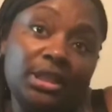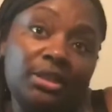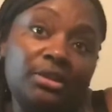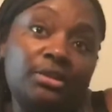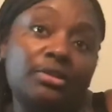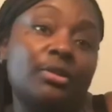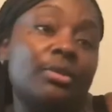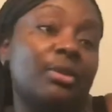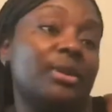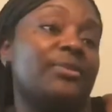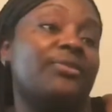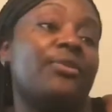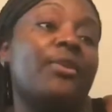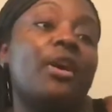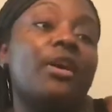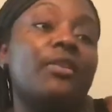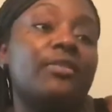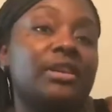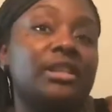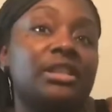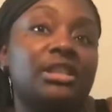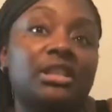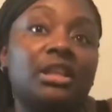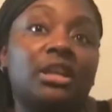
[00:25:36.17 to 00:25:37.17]
You know, his
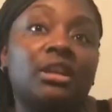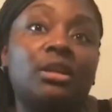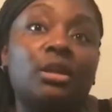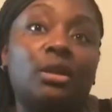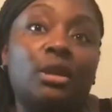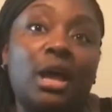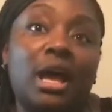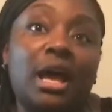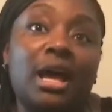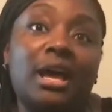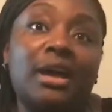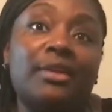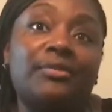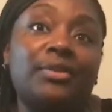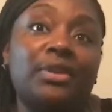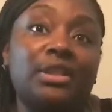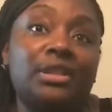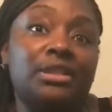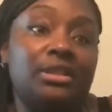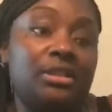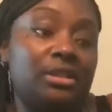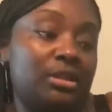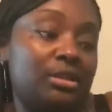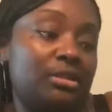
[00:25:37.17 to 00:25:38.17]
father is still alive,
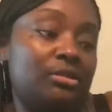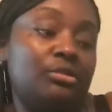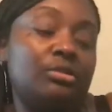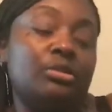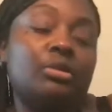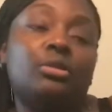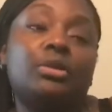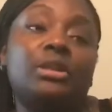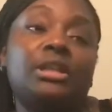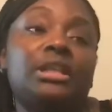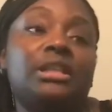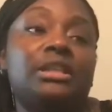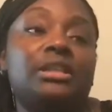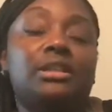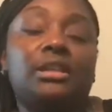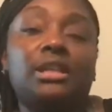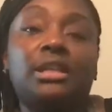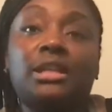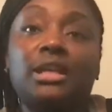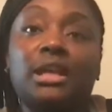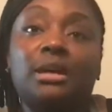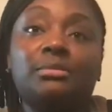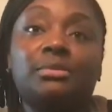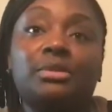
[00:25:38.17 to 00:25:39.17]
and you know
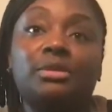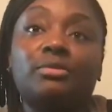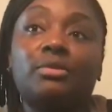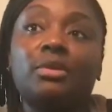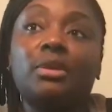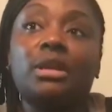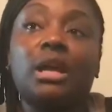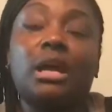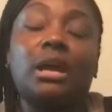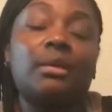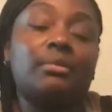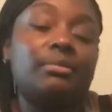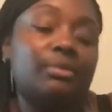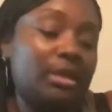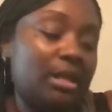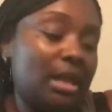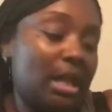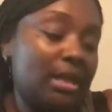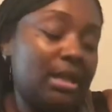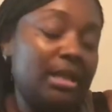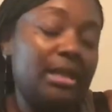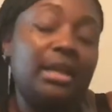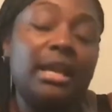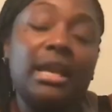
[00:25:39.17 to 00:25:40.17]
he comes around.
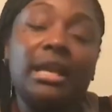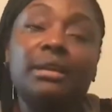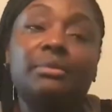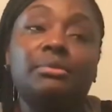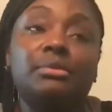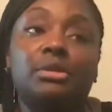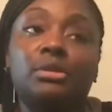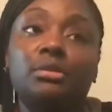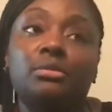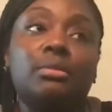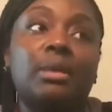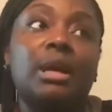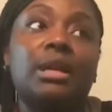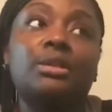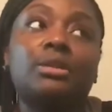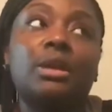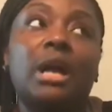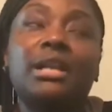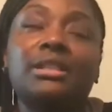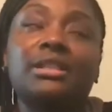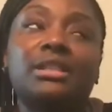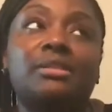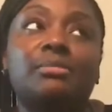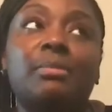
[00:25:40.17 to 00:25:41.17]
He came to
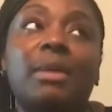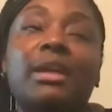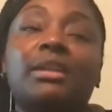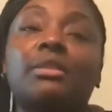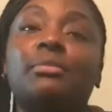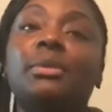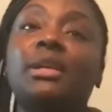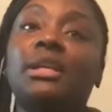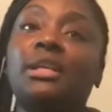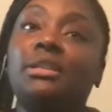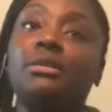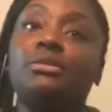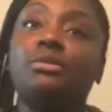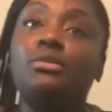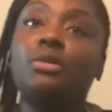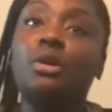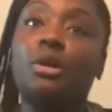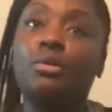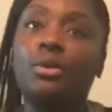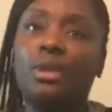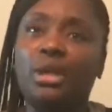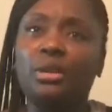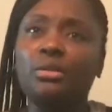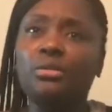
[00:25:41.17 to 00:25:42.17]
I just met him, and you
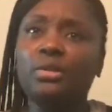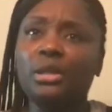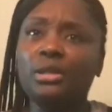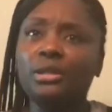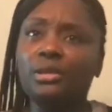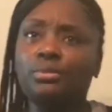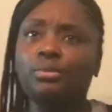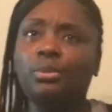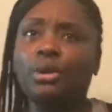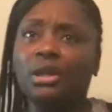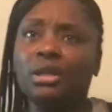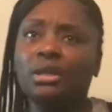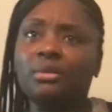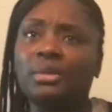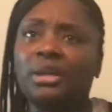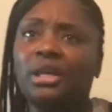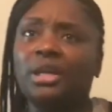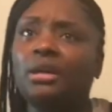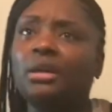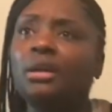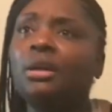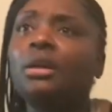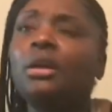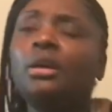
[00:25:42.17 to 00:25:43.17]
know he's willing to
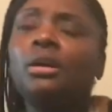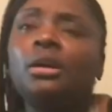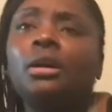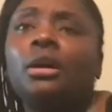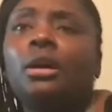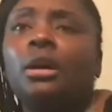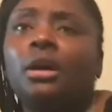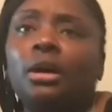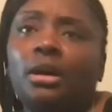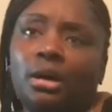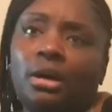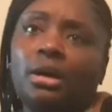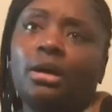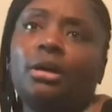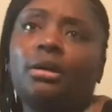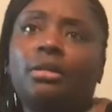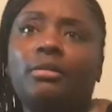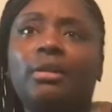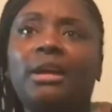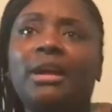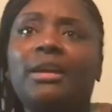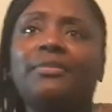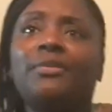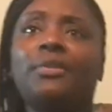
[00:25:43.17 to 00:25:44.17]
be our
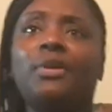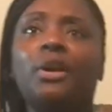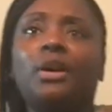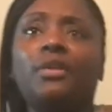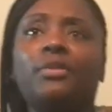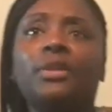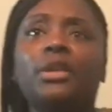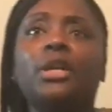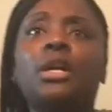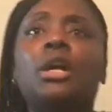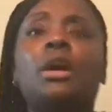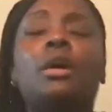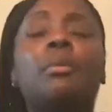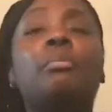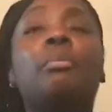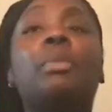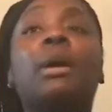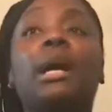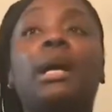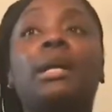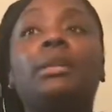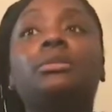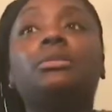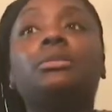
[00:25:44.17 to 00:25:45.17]
grandfather.
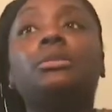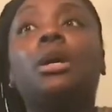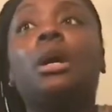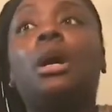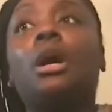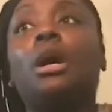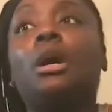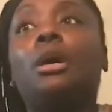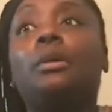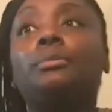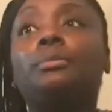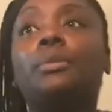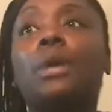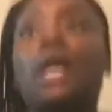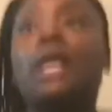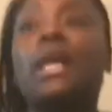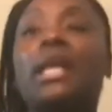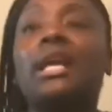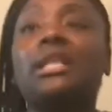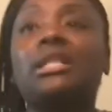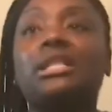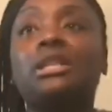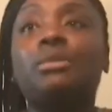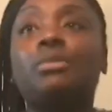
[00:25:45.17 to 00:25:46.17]
But I
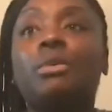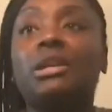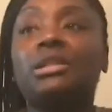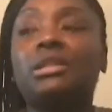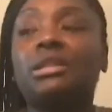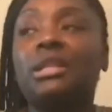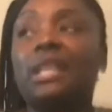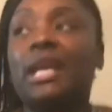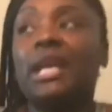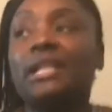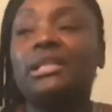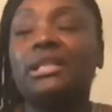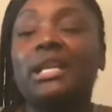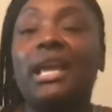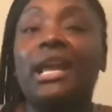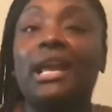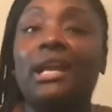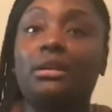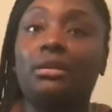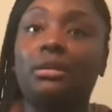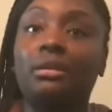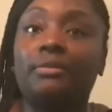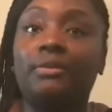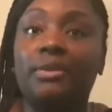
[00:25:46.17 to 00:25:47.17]
guess he wasn't as
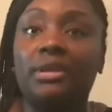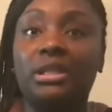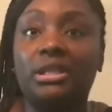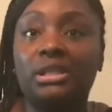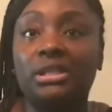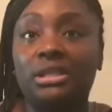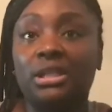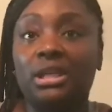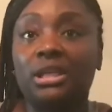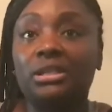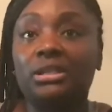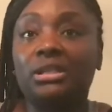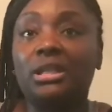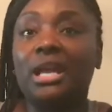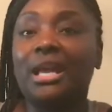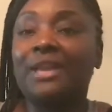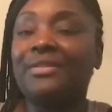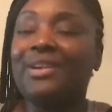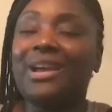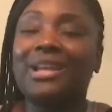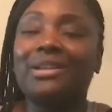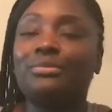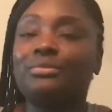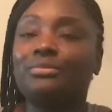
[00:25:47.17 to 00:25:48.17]
active in his son's life.
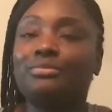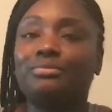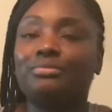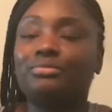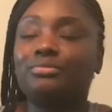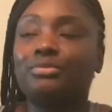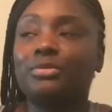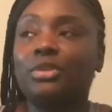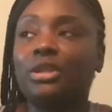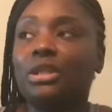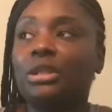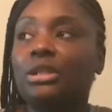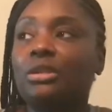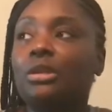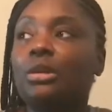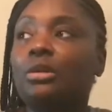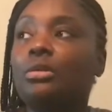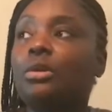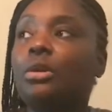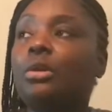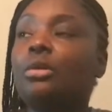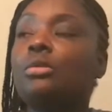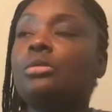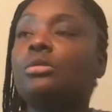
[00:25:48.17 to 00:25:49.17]
I don't really know
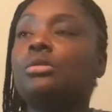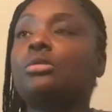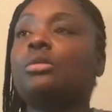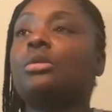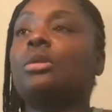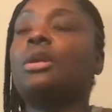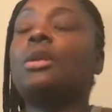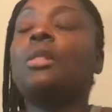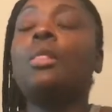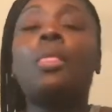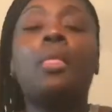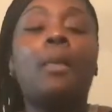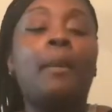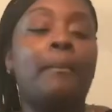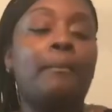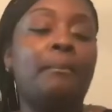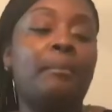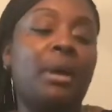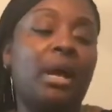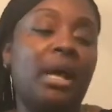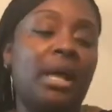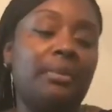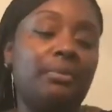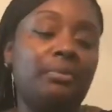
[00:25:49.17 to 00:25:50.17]
the whole story,
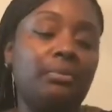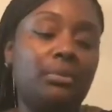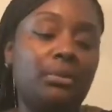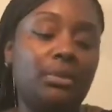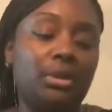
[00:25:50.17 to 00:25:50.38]
but